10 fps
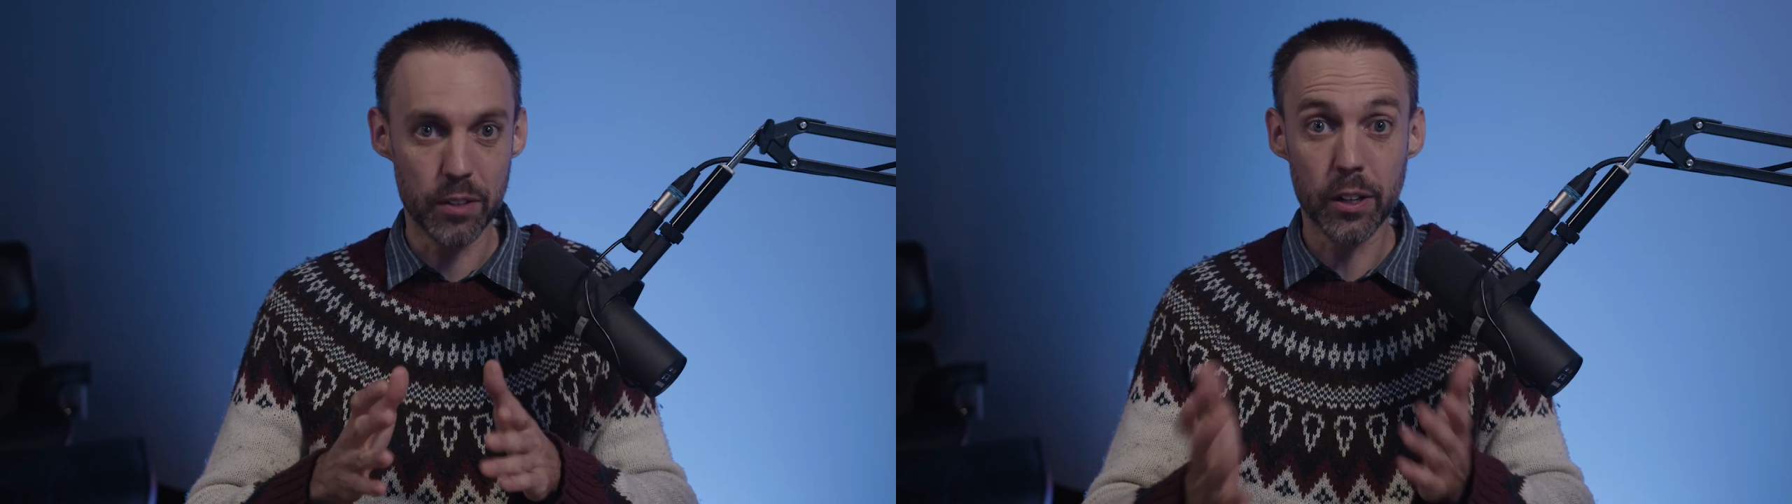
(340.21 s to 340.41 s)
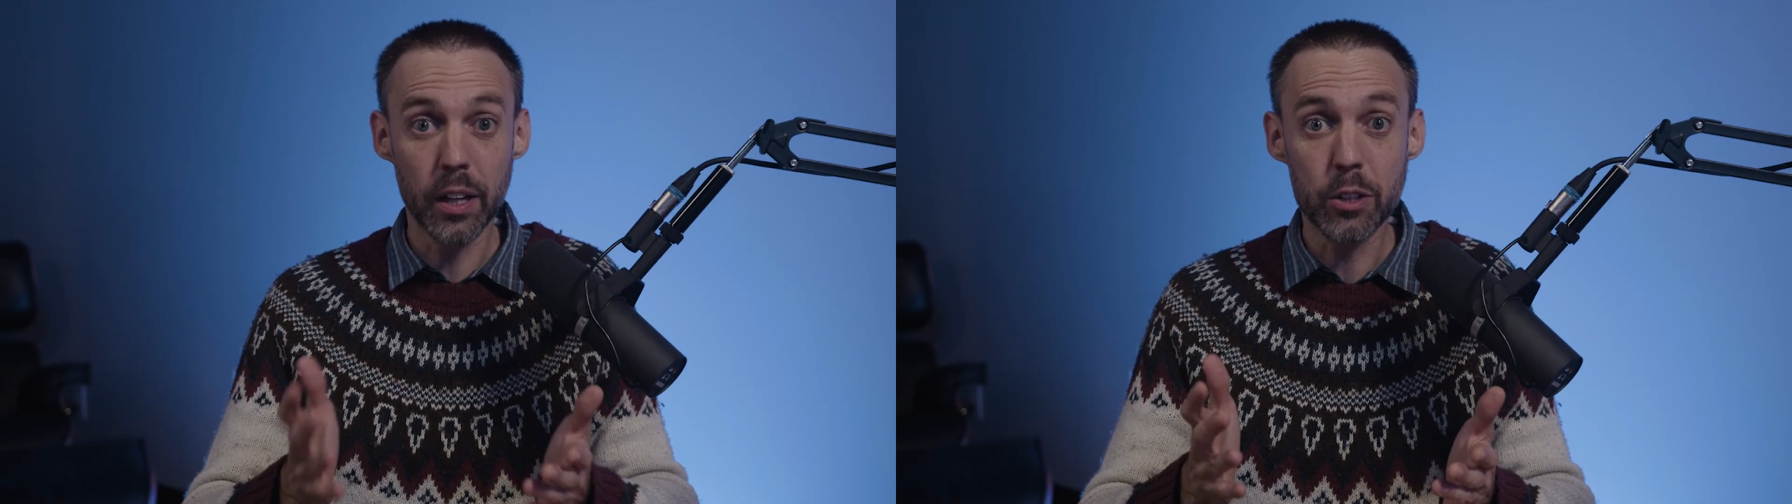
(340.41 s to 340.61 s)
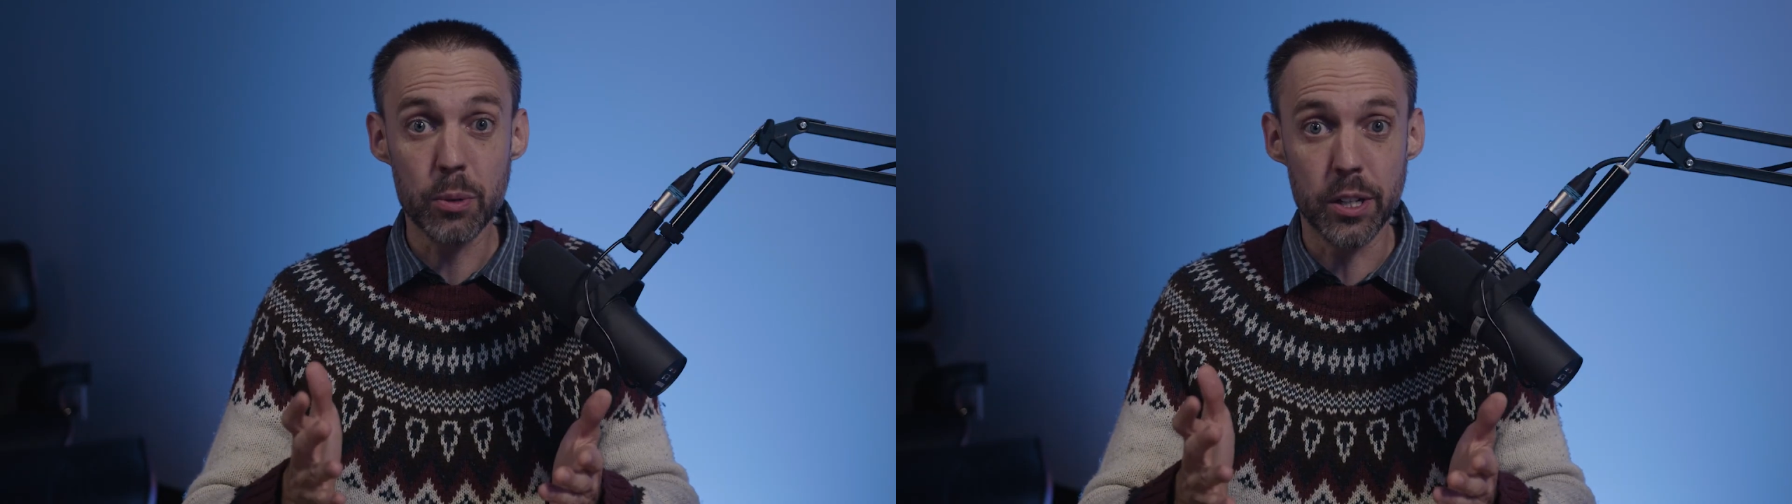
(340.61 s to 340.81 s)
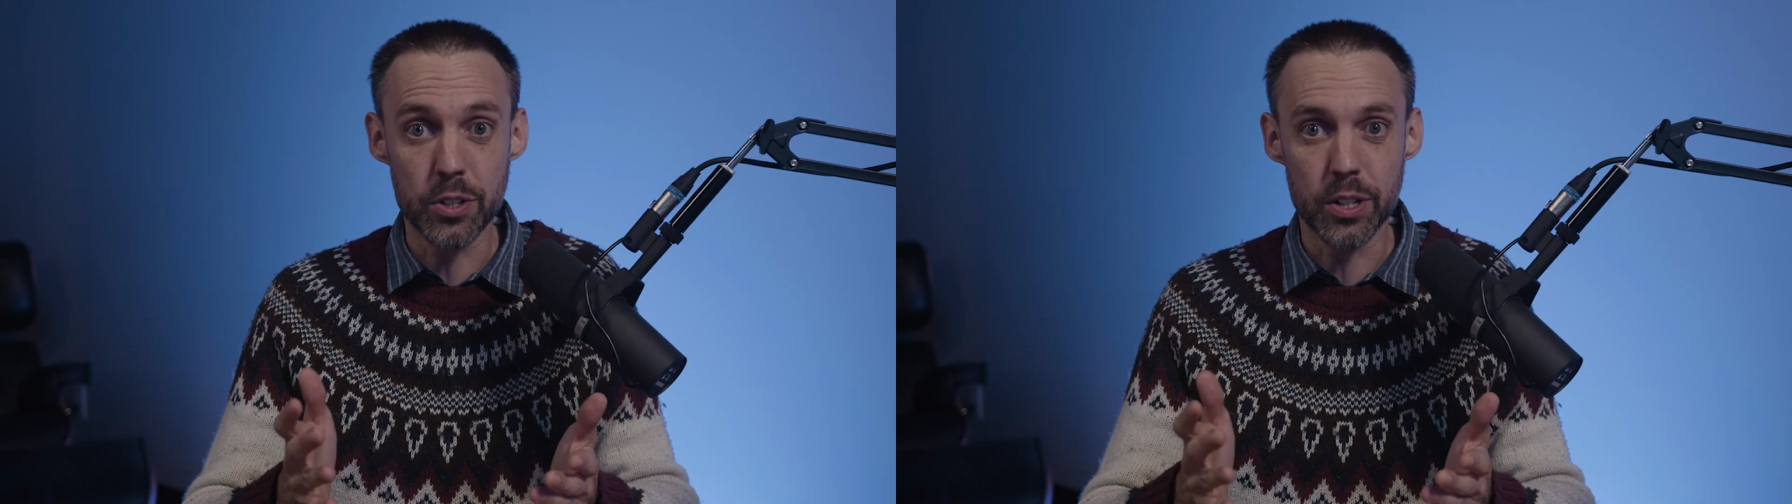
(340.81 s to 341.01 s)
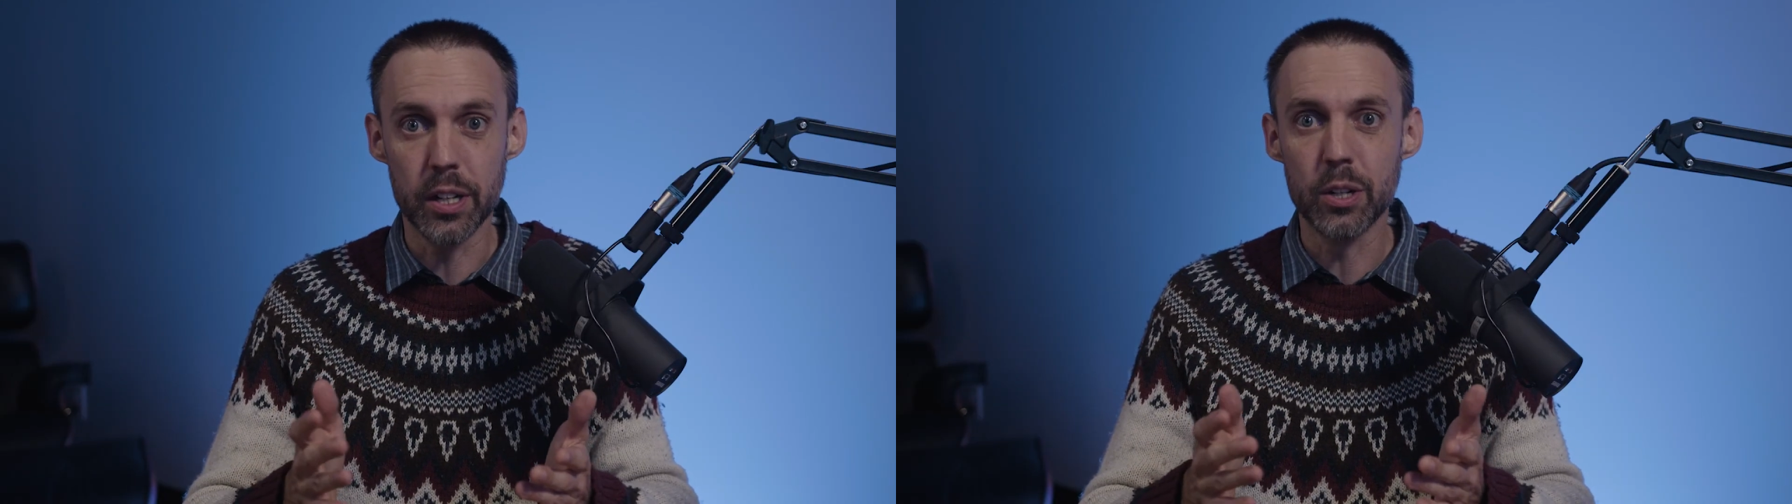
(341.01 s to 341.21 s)
If you liked what you
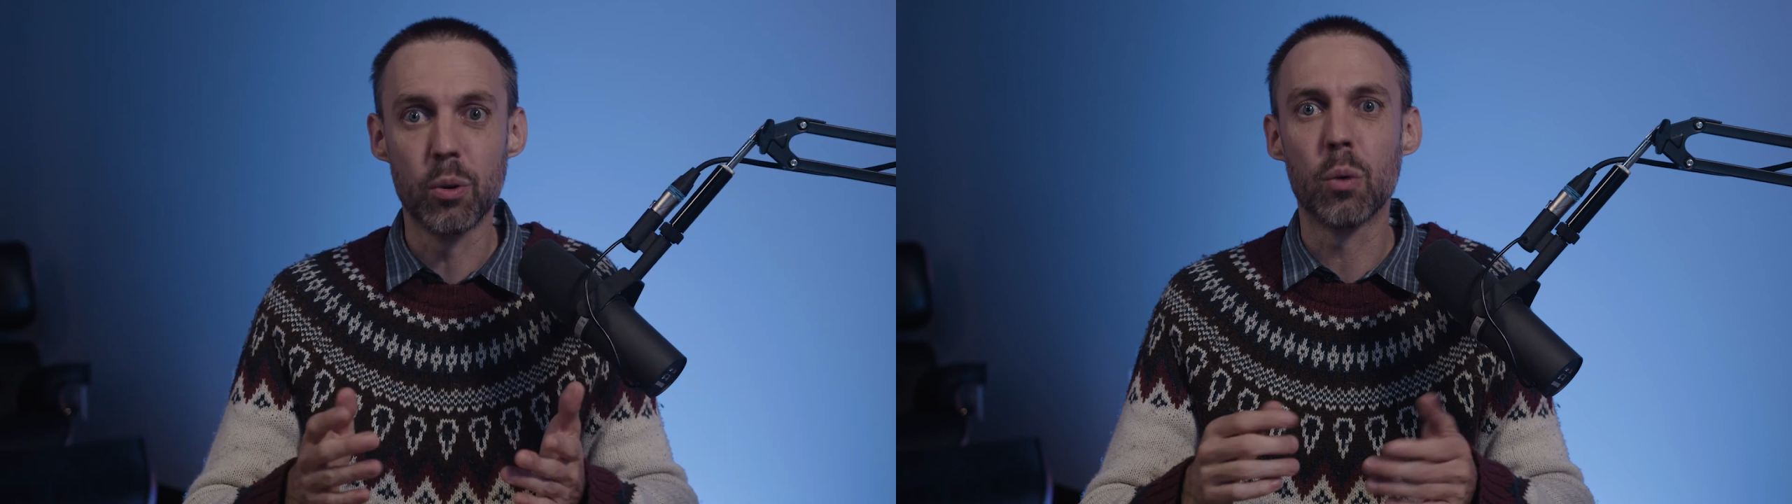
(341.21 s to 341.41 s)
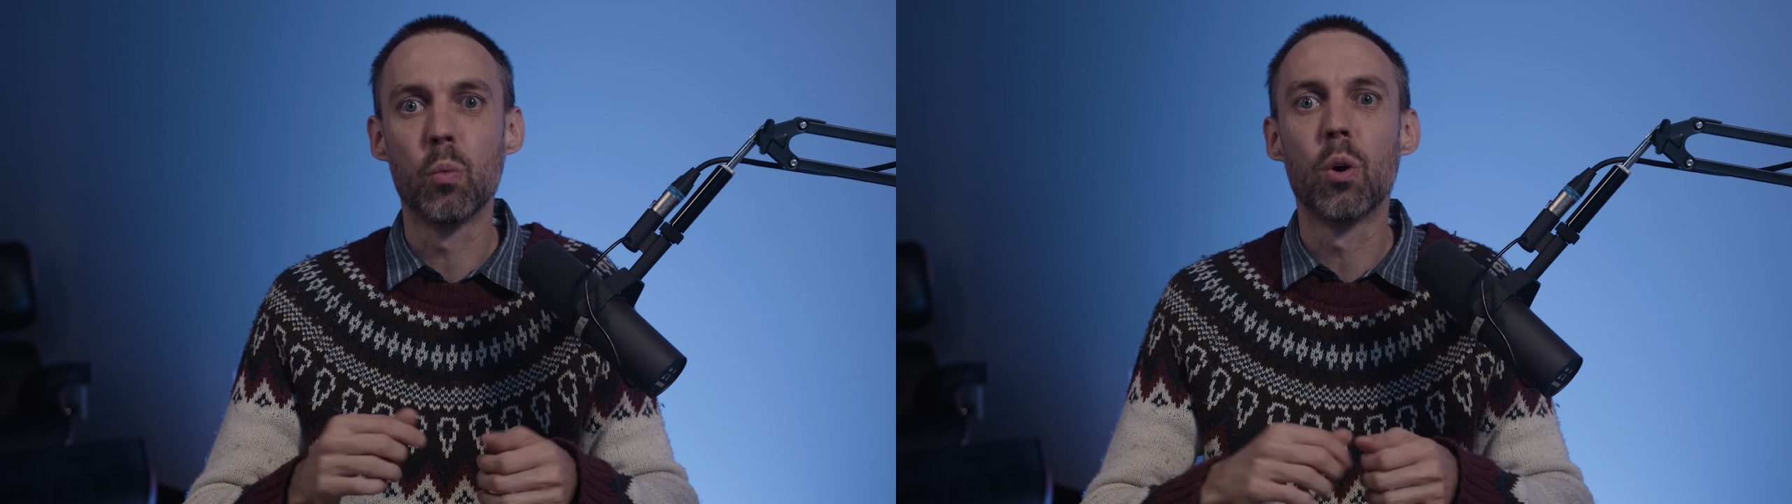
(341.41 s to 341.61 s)
saw, you are